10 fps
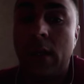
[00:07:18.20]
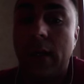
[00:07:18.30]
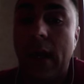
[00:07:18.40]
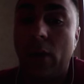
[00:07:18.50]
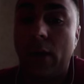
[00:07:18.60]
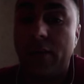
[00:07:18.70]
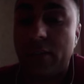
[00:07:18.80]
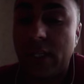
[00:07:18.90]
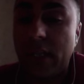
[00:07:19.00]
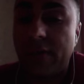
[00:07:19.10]
Now, if
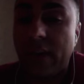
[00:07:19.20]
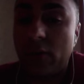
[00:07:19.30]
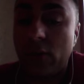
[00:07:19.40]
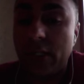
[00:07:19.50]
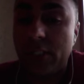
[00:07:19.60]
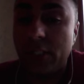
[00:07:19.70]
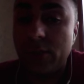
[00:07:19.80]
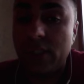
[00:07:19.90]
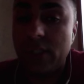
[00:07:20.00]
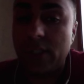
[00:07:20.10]
there's any federal
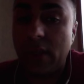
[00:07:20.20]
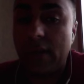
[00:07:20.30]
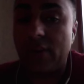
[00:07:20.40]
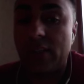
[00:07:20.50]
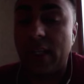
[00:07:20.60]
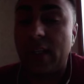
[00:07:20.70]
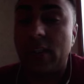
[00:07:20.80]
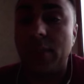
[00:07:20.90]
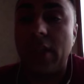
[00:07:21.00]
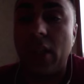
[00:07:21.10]
issues, if there's anything
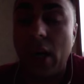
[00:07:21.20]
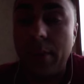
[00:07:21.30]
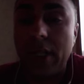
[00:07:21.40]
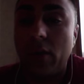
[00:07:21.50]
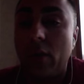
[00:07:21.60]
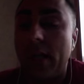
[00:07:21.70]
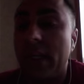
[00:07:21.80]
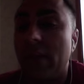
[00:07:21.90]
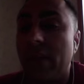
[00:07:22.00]
to be lobbied or any kind of